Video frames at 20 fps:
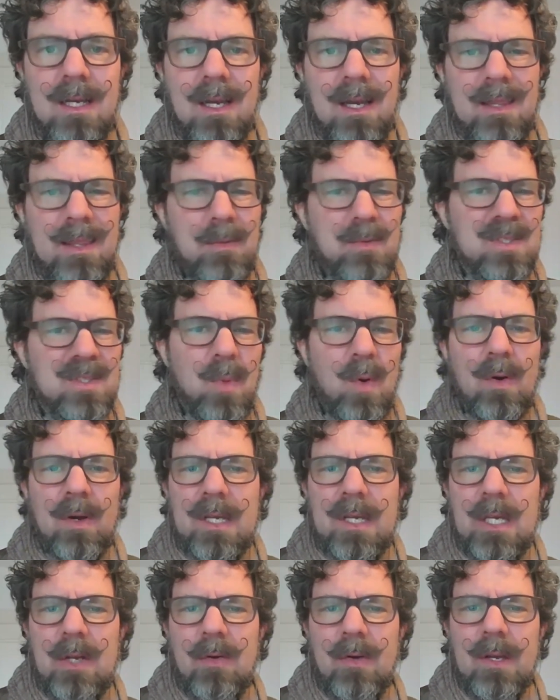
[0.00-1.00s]
that was more a
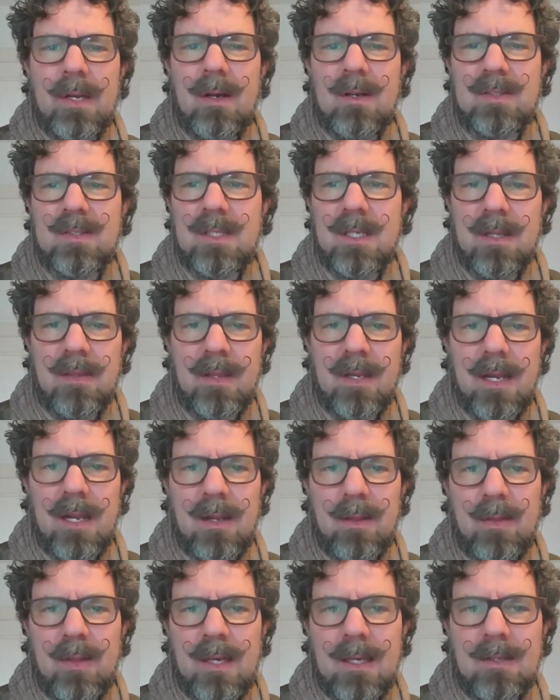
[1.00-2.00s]
curiosity than
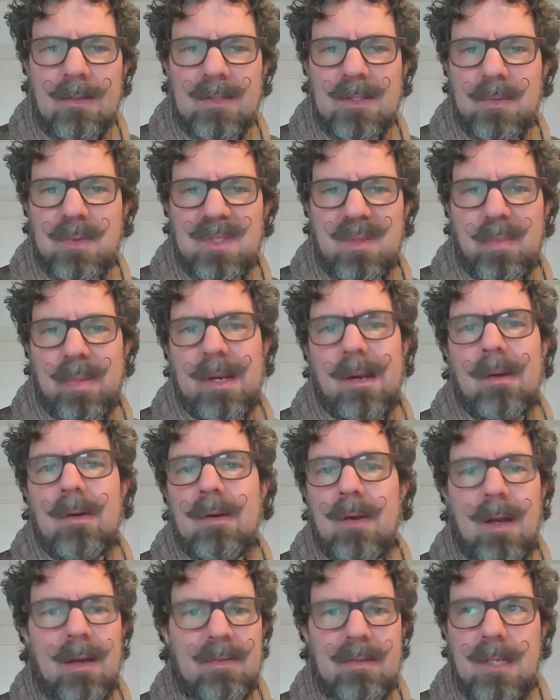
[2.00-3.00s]
anything else. It was a
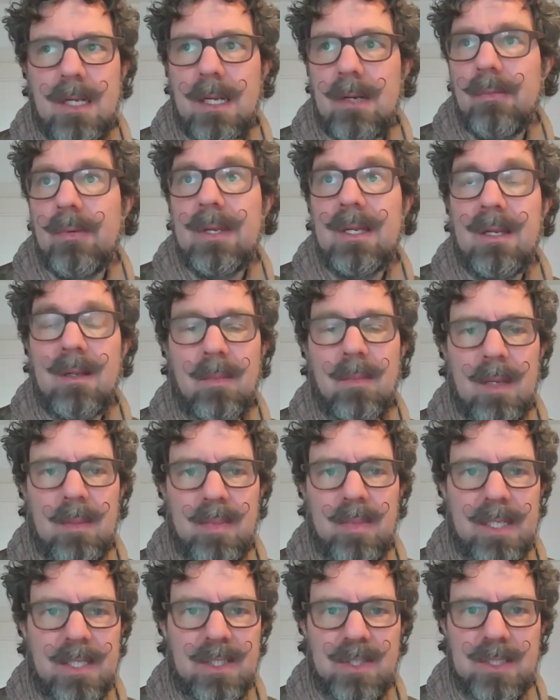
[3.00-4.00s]
paragraph that I had written in my
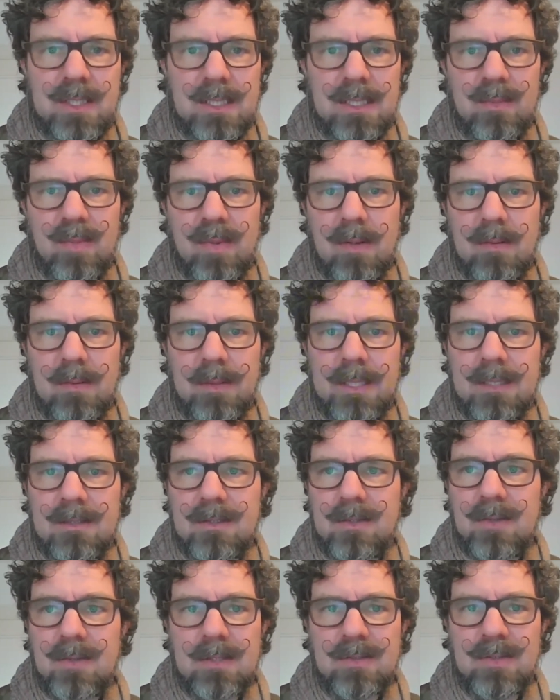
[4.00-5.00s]
PhD probably in
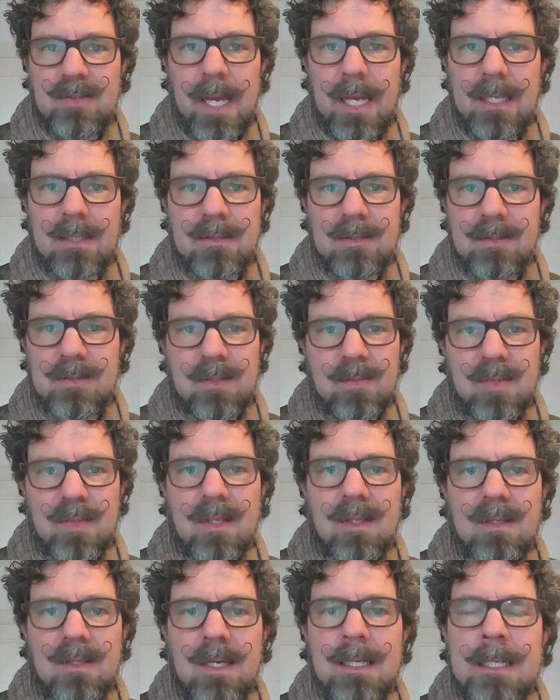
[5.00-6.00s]
2008 or
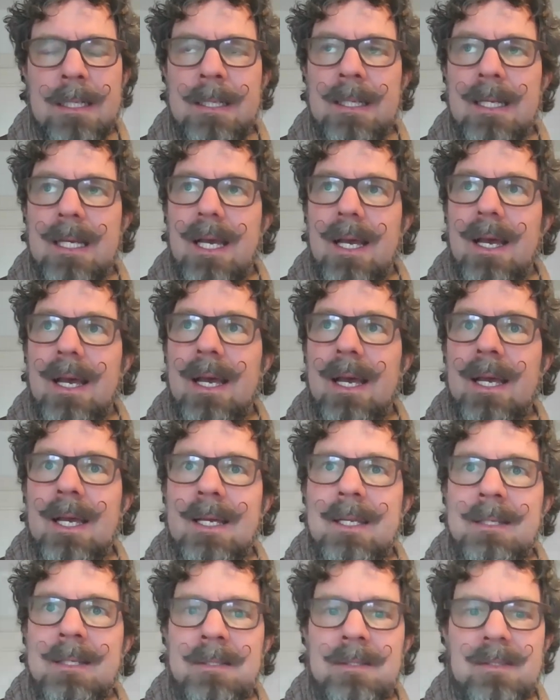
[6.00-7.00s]
something like that.
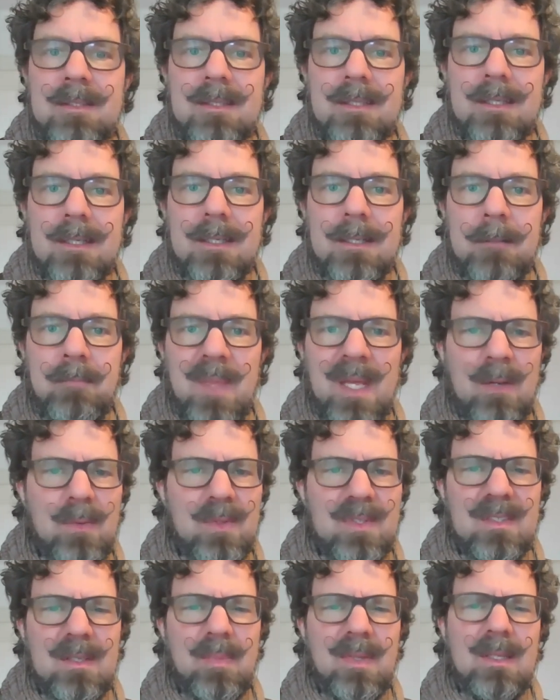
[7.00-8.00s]
And it
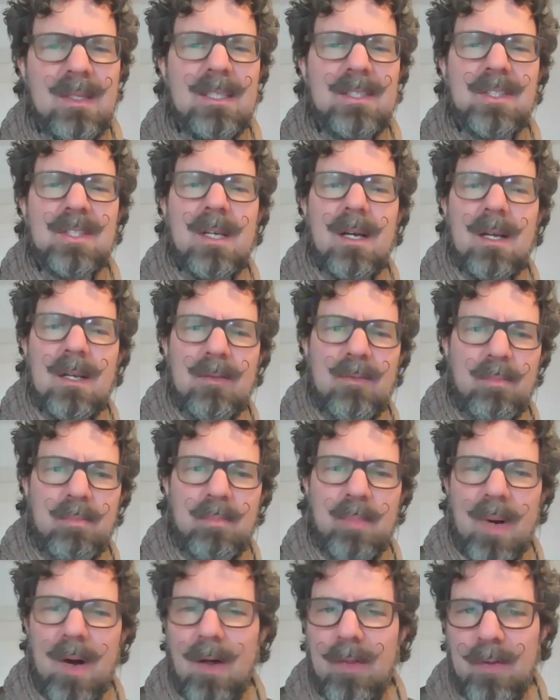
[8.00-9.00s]
was something that just kind of
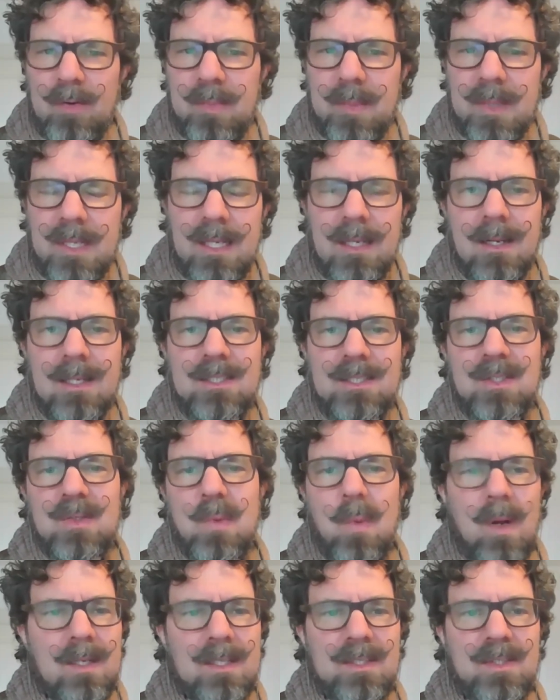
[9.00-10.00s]
bothered me, and I
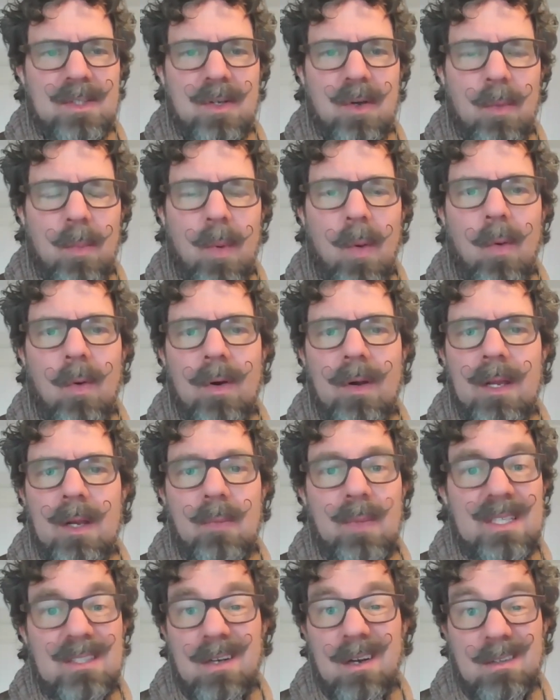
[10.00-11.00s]
just wanted to know more. And
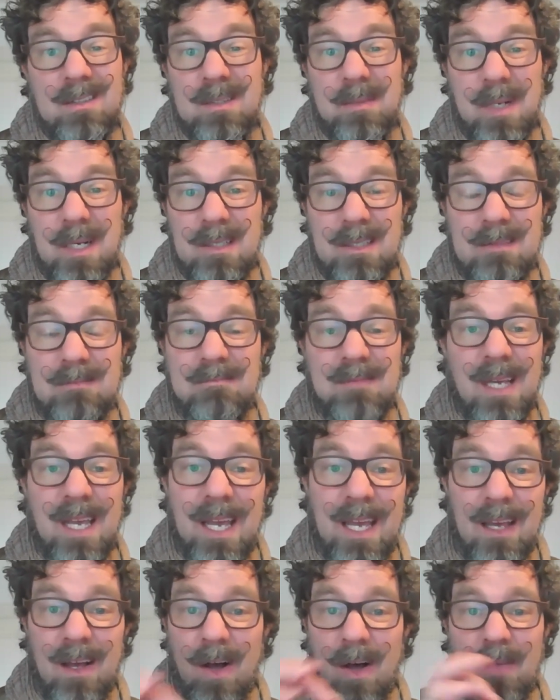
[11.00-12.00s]
we talked about it
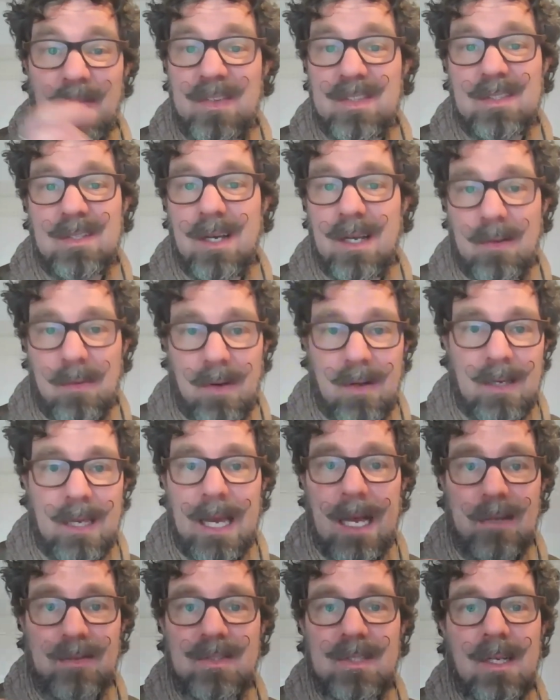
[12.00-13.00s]
on the sidewalk
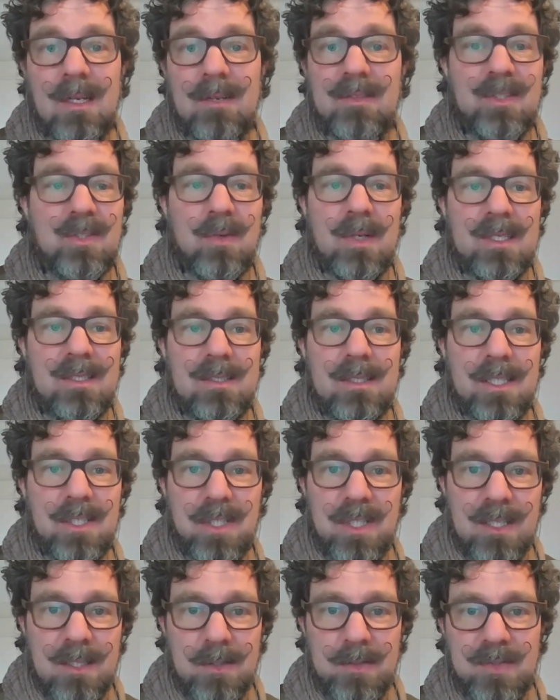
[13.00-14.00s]
outside of the train
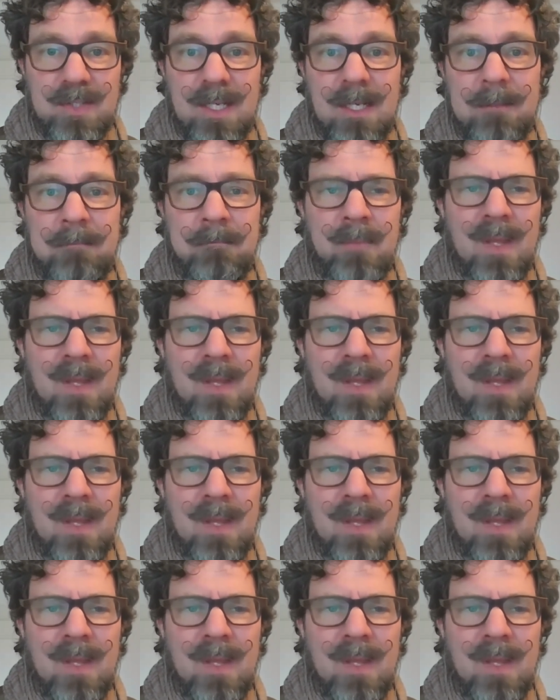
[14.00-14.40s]
station in Lausanne.